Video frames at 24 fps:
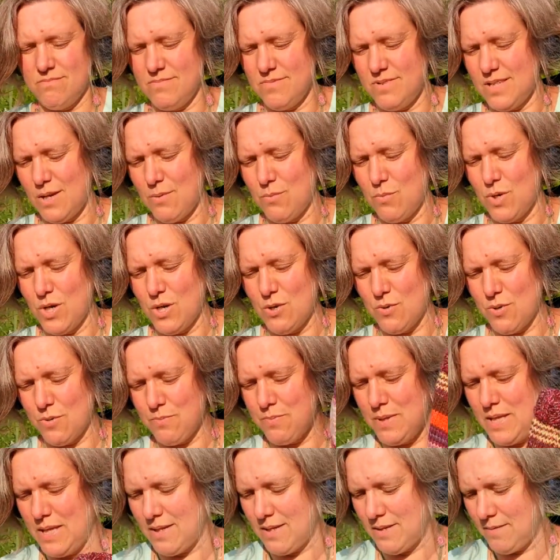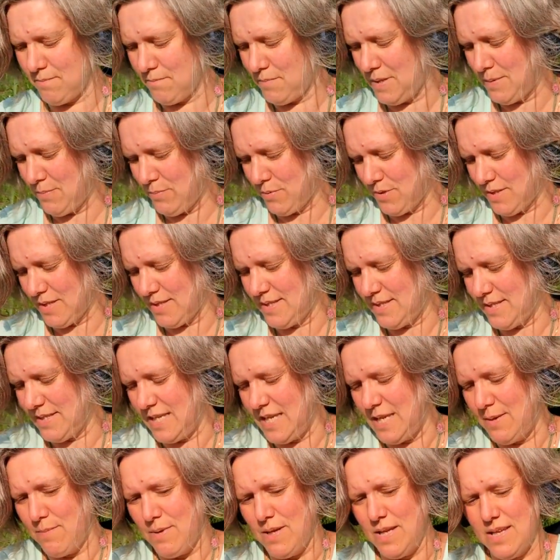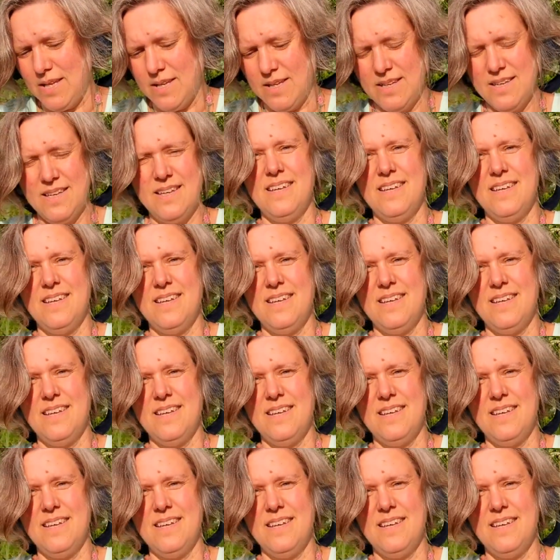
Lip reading: somewhere where people can see me.